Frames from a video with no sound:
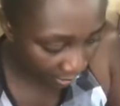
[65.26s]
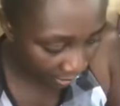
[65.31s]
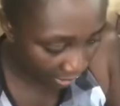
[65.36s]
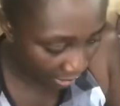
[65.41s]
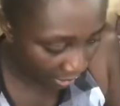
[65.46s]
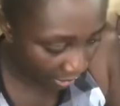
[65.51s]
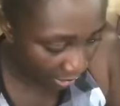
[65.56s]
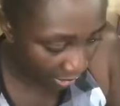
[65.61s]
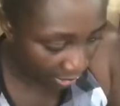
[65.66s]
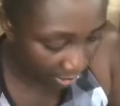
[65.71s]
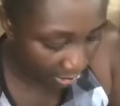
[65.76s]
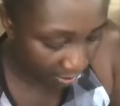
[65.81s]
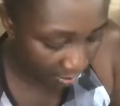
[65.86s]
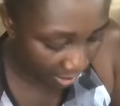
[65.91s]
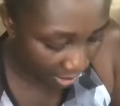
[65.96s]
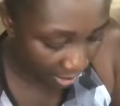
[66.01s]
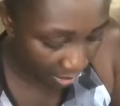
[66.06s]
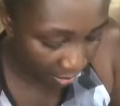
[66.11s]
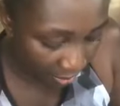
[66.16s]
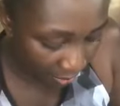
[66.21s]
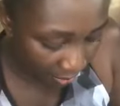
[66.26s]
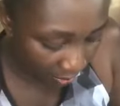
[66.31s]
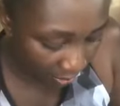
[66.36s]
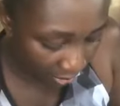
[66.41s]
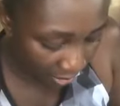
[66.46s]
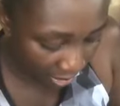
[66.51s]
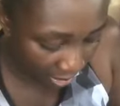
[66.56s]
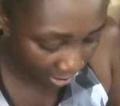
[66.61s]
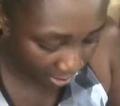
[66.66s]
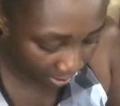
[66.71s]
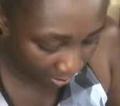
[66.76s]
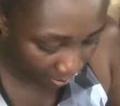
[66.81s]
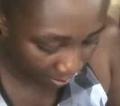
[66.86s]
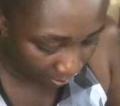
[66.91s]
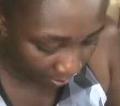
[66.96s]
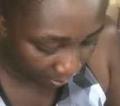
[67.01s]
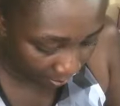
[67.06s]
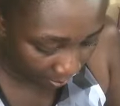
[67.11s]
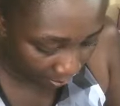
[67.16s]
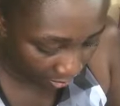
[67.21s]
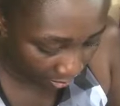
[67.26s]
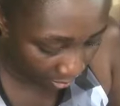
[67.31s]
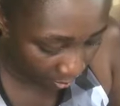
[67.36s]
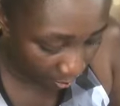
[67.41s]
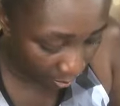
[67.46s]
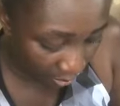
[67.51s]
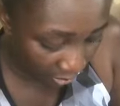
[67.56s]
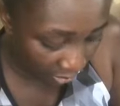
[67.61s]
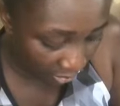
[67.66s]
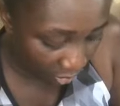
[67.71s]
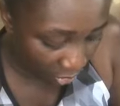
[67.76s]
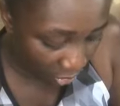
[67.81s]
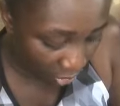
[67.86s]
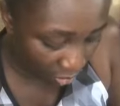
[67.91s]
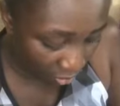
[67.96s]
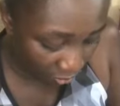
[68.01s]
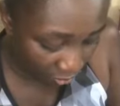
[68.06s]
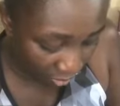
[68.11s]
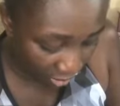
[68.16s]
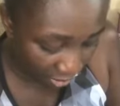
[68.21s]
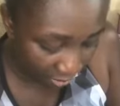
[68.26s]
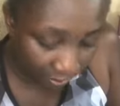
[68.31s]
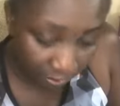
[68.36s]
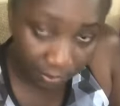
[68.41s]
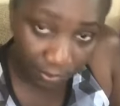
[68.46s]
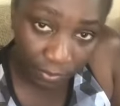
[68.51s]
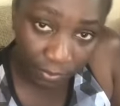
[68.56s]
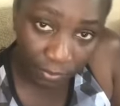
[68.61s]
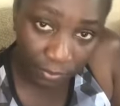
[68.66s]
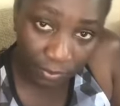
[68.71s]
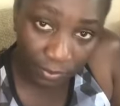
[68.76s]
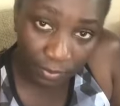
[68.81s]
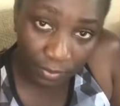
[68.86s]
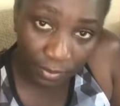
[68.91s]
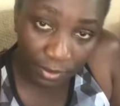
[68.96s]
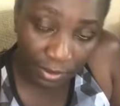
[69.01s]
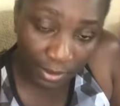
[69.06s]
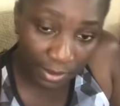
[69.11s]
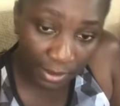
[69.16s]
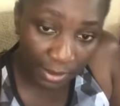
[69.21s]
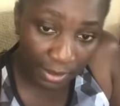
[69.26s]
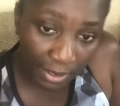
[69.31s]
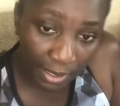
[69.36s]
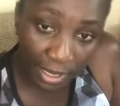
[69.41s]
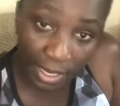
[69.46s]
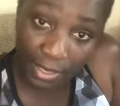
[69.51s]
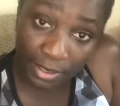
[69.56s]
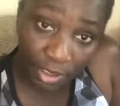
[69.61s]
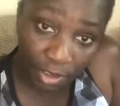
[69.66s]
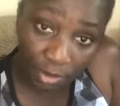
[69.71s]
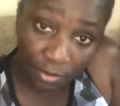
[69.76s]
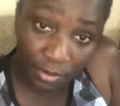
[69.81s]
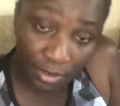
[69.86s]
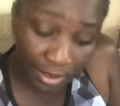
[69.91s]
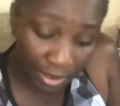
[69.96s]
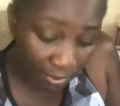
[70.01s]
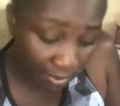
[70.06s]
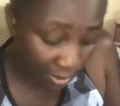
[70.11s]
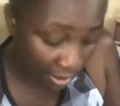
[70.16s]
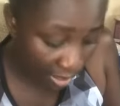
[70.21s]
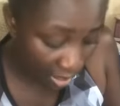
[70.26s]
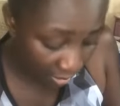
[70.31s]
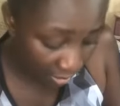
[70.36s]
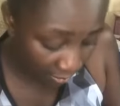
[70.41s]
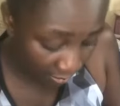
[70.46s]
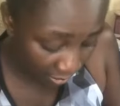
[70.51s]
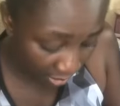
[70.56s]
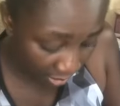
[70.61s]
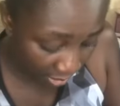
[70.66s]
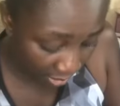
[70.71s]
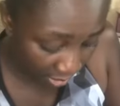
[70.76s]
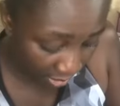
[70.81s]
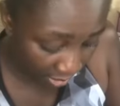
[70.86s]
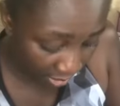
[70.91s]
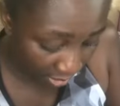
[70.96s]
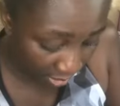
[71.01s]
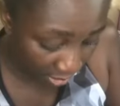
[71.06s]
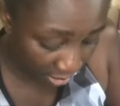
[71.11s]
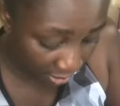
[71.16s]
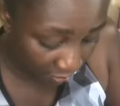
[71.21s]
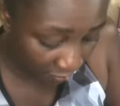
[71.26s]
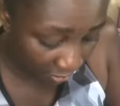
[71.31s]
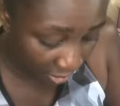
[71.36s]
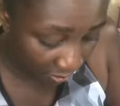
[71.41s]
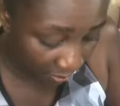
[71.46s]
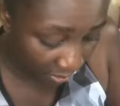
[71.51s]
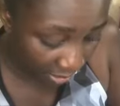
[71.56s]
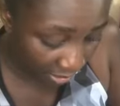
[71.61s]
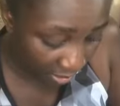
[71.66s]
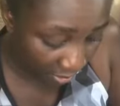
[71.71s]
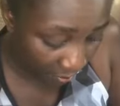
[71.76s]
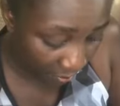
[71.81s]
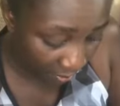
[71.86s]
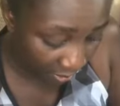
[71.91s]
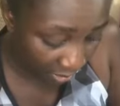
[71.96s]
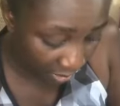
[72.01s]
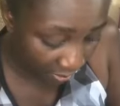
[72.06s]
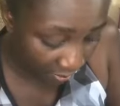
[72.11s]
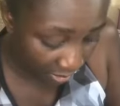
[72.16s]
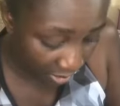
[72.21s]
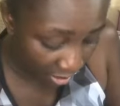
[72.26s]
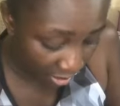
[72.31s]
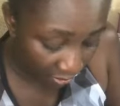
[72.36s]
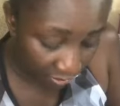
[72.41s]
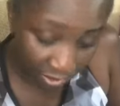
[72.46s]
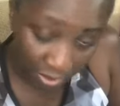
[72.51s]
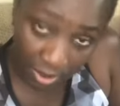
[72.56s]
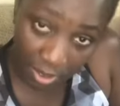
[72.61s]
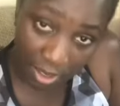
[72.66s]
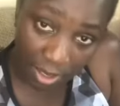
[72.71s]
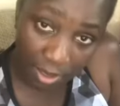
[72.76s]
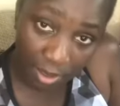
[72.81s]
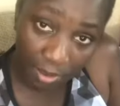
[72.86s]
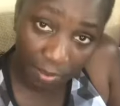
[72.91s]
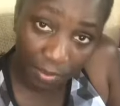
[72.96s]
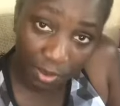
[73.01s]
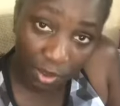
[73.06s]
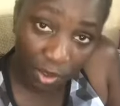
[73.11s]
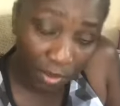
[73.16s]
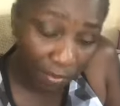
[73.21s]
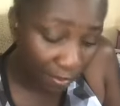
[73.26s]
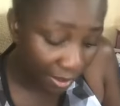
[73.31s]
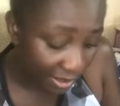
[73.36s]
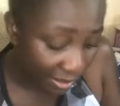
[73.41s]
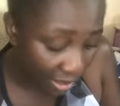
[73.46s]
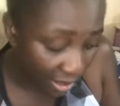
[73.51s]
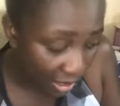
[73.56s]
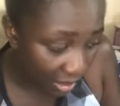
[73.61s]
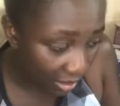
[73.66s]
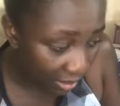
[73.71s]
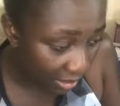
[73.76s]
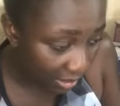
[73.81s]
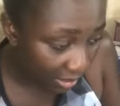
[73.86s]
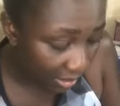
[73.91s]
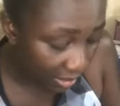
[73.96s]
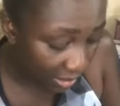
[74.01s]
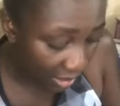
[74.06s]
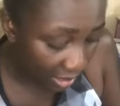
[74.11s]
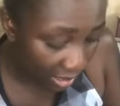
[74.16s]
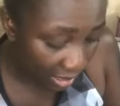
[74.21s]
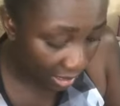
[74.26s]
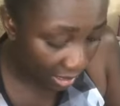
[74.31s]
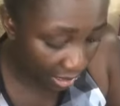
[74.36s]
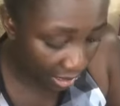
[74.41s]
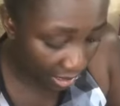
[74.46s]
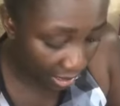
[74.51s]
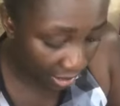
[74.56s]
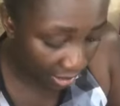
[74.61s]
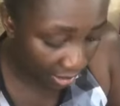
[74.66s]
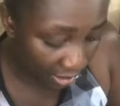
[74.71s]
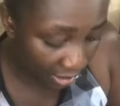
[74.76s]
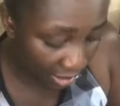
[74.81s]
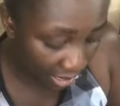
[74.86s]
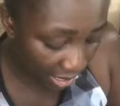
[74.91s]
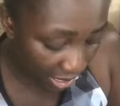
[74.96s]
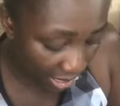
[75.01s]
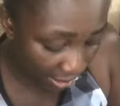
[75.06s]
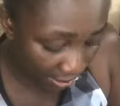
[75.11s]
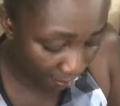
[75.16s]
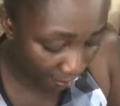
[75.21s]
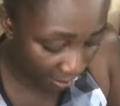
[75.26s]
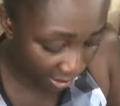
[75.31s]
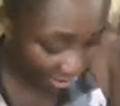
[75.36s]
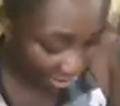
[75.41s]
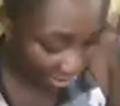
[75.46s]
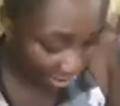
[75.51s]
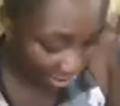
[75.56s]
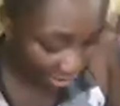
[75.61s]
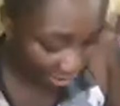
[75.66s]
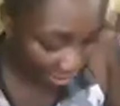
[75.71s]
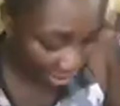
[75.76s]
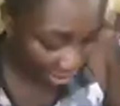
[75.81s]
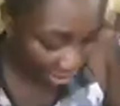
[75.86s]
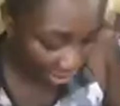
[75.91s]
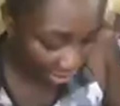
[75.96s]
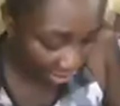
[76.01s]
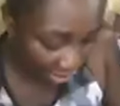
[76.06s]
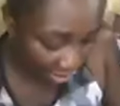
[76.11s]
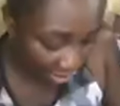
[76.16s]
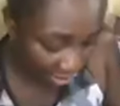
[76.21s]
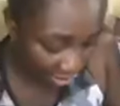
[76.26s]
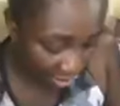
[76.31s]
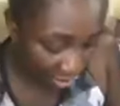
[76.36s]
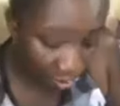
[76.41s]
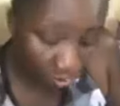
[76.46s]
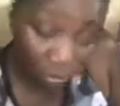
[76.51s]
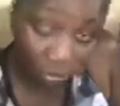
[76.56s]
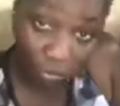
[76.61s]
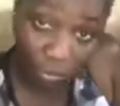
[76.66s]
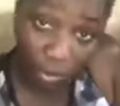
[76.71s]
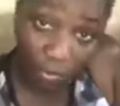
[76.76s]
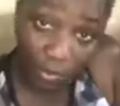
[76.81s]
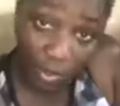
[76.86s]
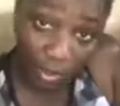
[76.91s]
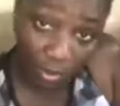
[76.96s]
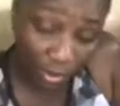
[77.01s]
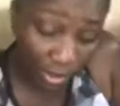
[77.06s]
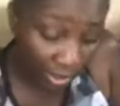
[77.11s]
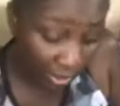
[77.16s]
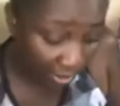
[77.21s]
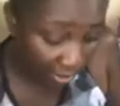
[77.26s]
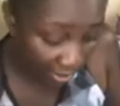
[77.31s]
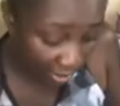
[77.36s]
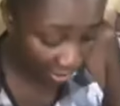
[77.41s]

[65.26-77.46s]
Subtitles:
It is about supporting children and children themselves, developing and supporting themselves to become better learners, to get better grades from the knowledge that they